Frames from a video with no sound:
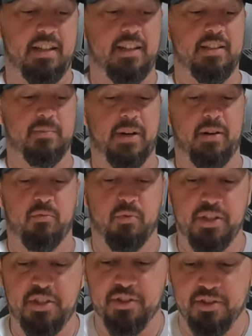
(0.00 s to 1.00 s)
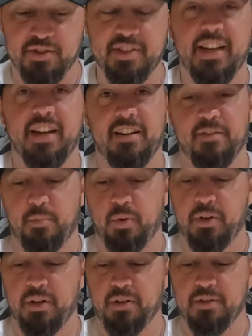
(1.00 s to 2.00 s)
is my original set of
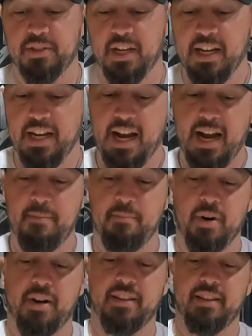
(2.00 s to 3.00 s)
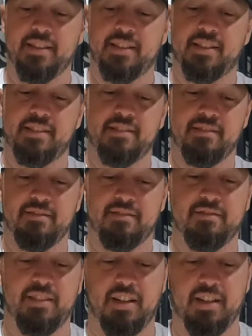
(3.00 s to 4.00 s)
Prios. I bought
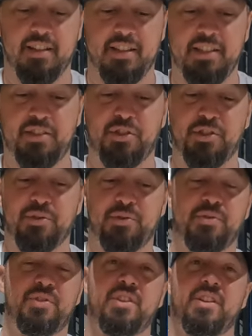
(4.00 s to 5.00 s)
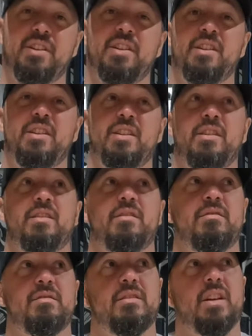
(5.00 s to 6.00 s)
these shoes,
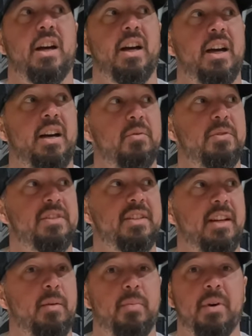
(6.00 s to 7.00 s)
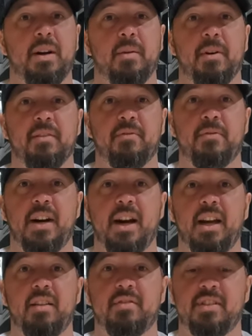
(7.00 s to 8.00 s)
I would say probably about
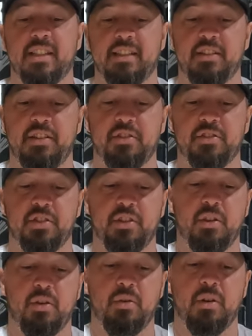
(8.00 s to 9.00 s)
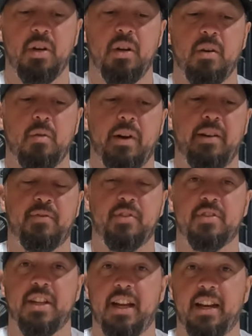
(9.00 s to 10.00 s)
5-6 years ago when I
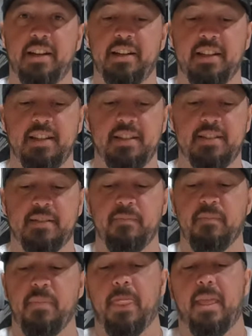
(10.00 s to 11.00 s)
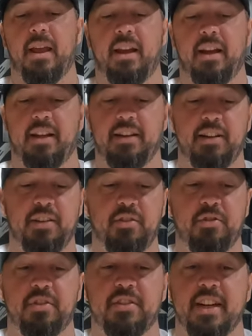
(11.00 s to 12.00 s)
first got into this, and
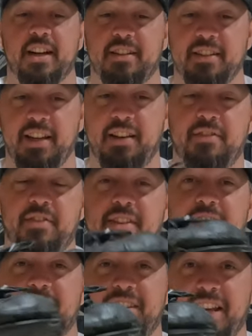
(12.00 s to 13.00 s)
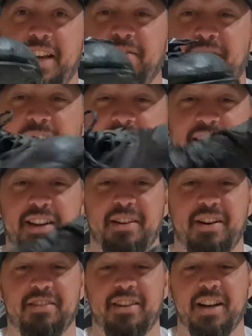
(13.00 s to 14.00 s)
you could tell they've had
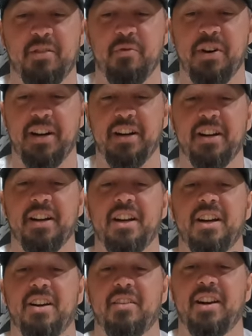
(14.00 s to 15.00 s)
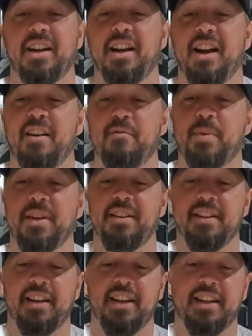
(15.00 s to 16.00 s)
a lot of wear, right? I've
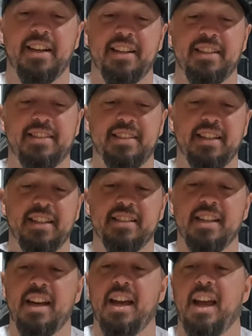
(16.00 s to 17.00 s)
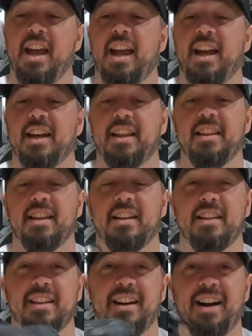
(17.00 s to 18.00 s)
beaten the heck out of these things, and
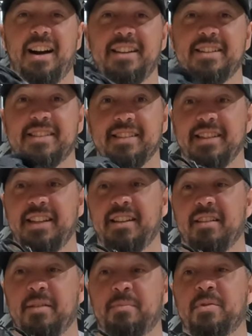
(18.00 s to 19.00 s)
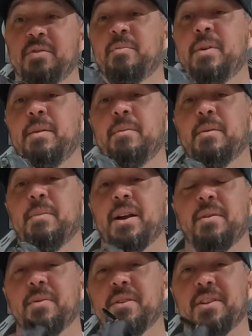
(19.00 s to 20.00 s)
honestly, up to maybe
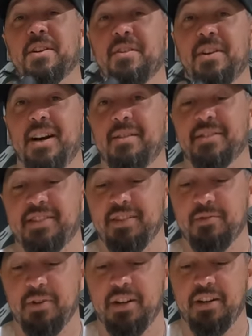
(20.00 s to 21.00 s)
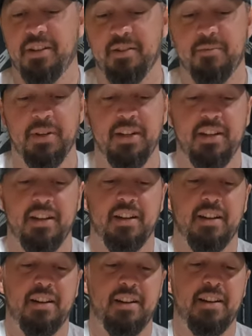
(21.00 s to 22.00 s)
about a month ago, I was still wearing them,
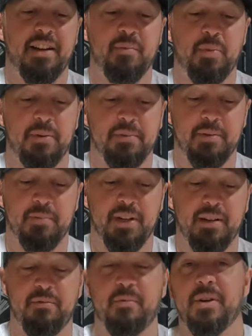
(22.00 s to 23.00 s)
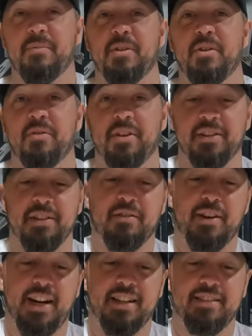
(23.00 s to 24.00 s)
not in public, but I would wear them to go cut the
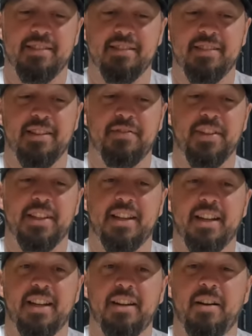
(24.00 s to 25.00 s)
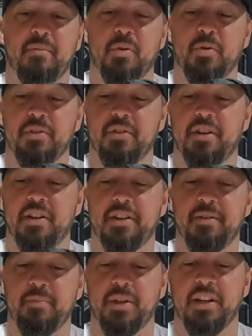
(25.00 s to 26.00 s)
grass and stuff like that. I'd mow the lawn in
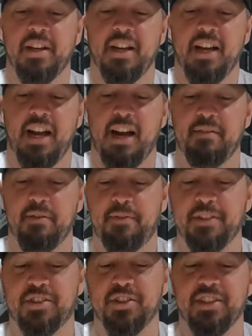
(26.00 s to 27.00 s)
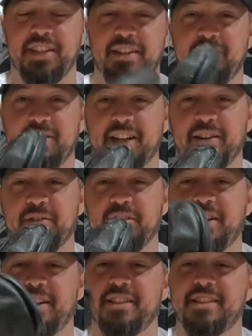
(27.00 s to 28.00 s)
them, but I've officially kind of
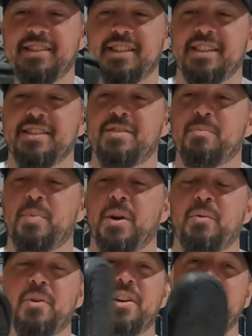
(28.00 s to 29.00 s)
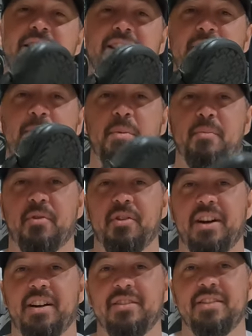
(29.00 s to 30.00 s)
retired these things, but I wanted to keep them
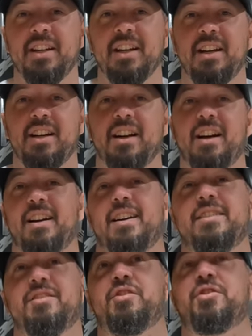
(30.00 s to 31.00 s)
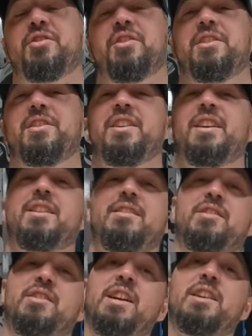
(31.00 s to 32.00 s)
around just to
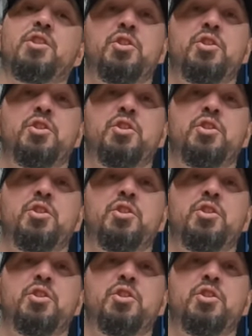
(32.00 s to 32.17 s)
kind of